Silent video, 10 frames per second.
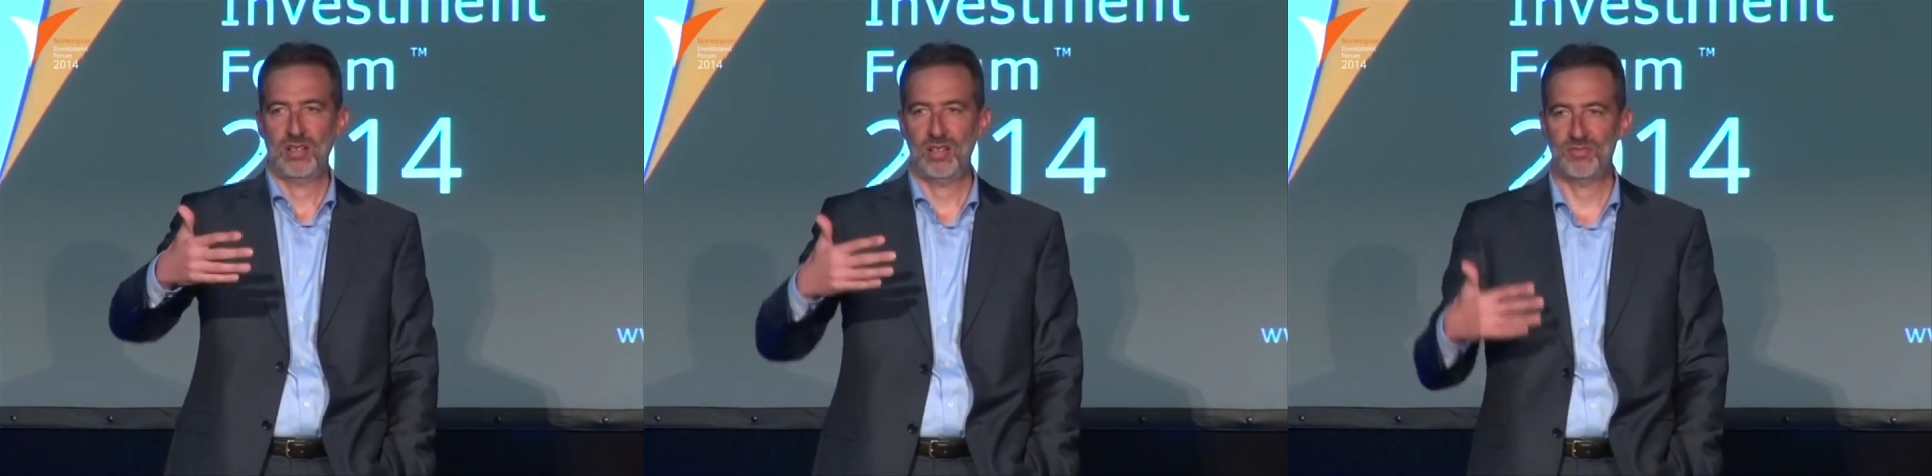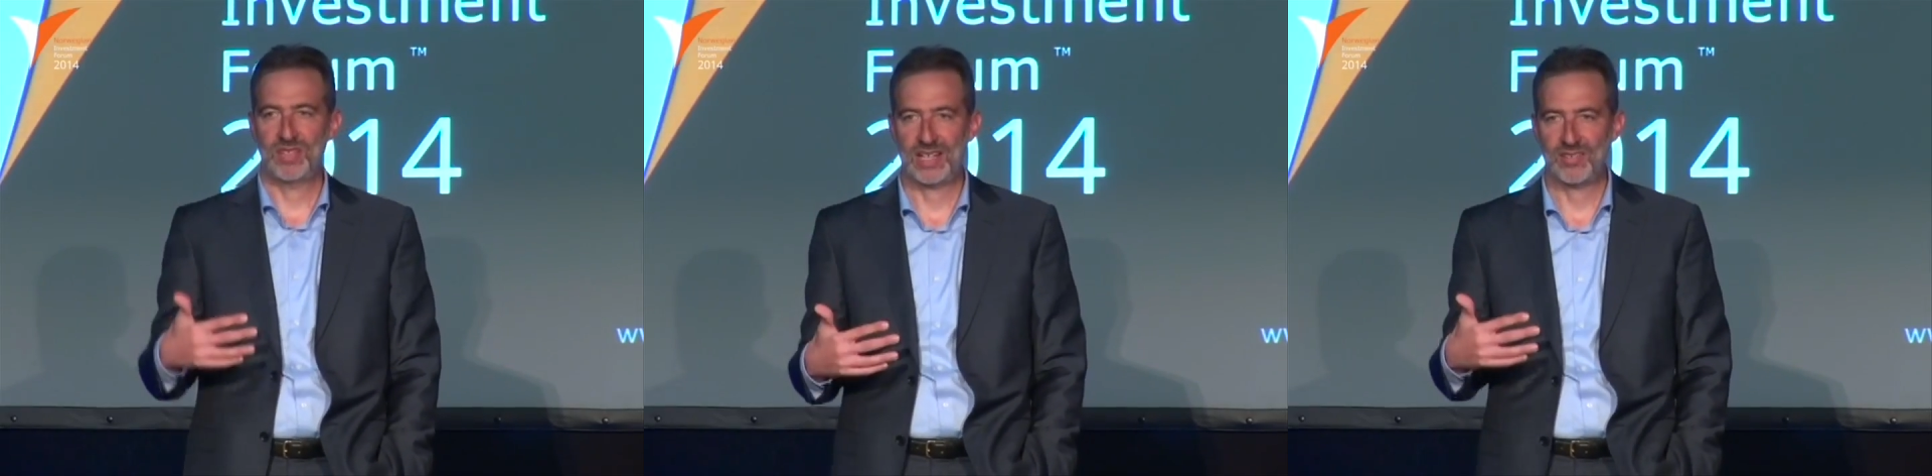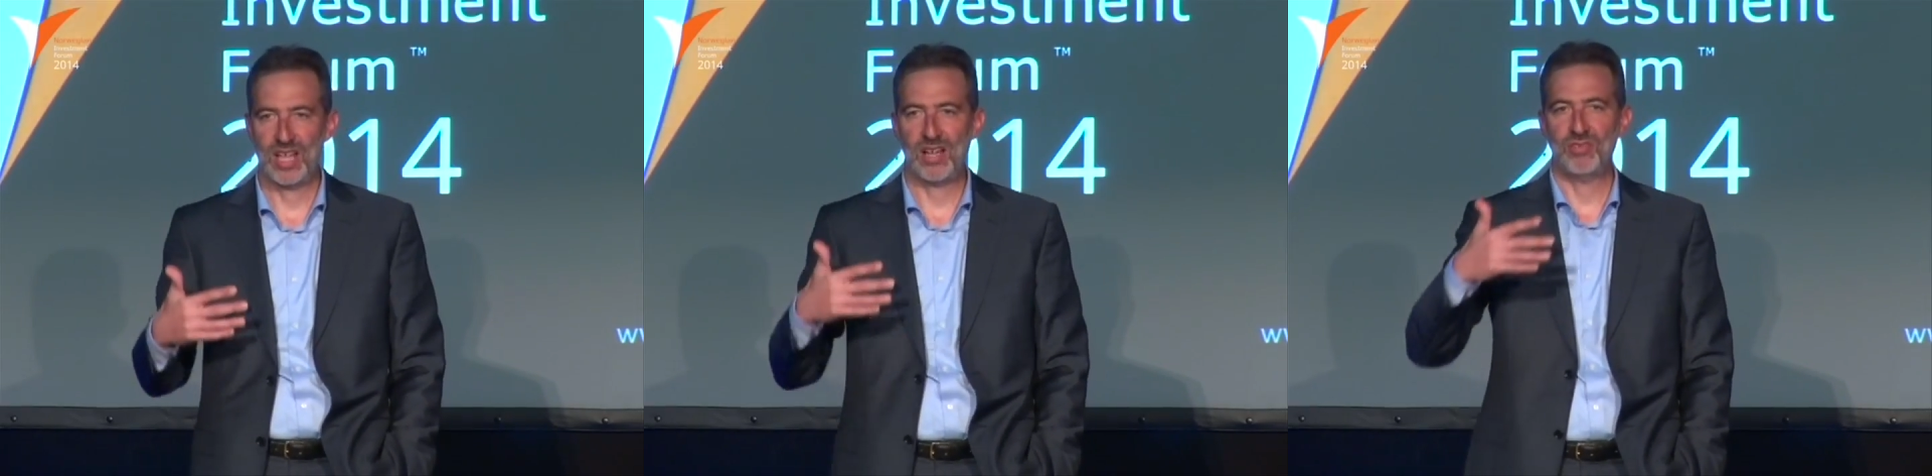of
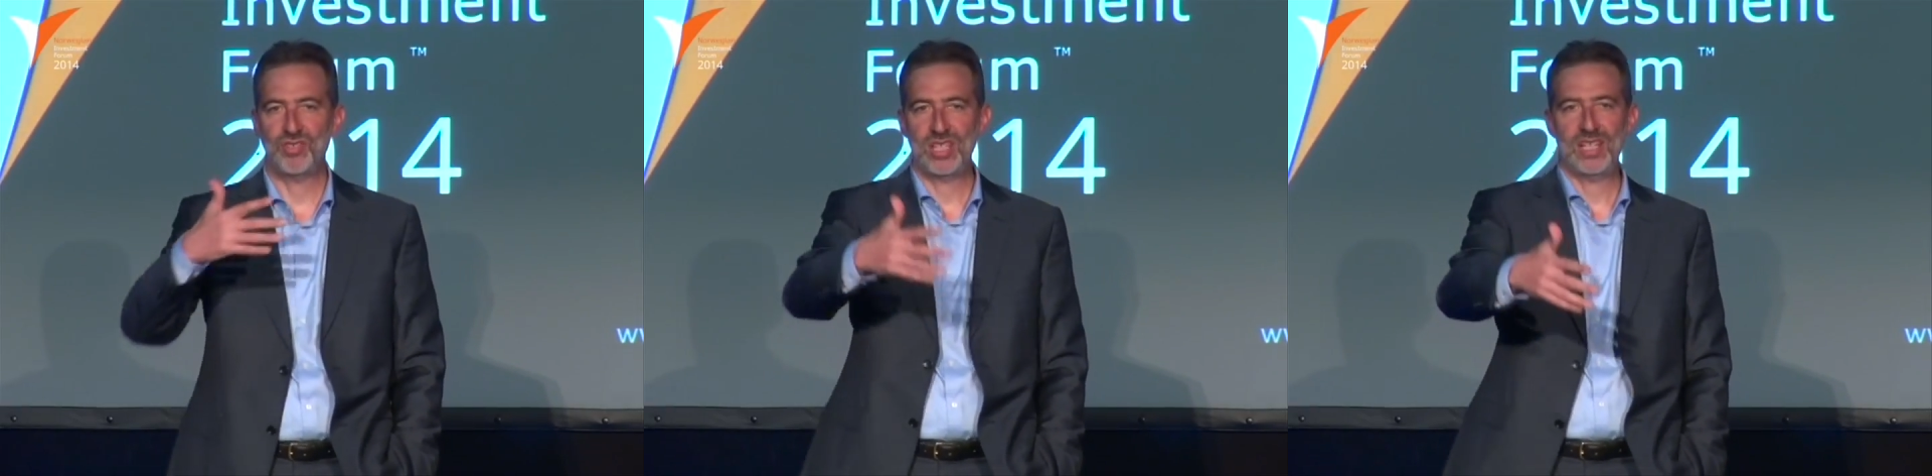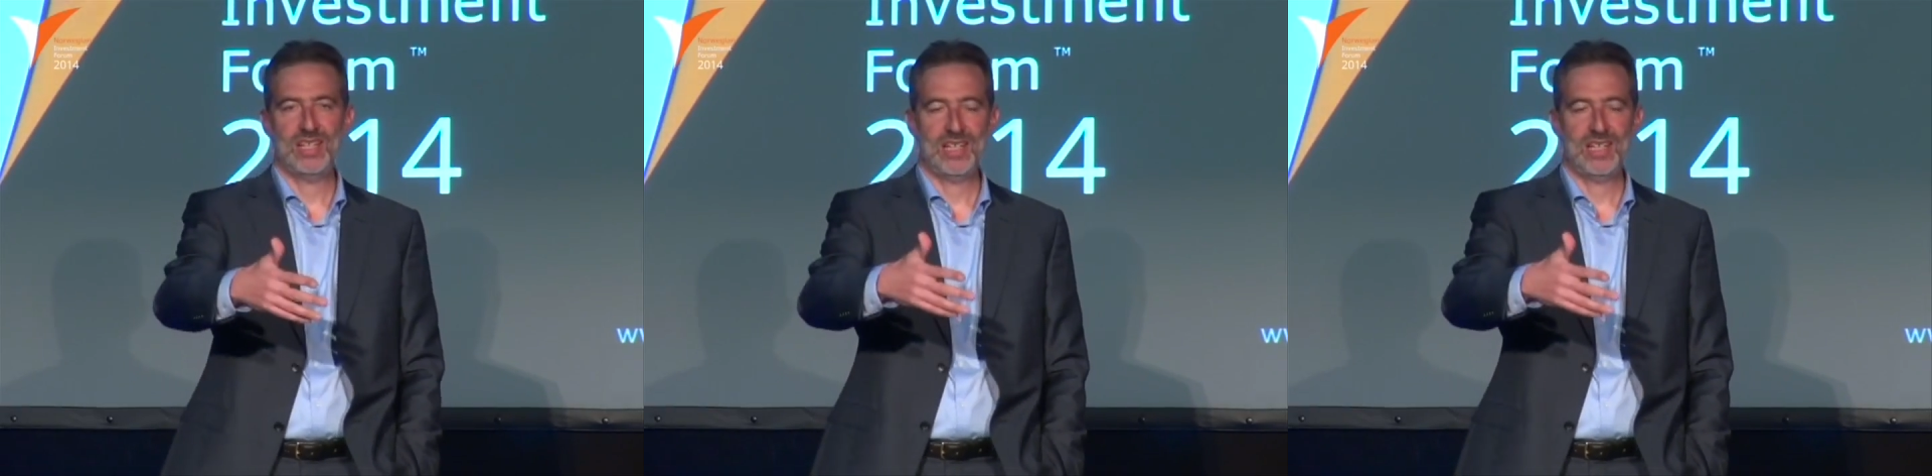technology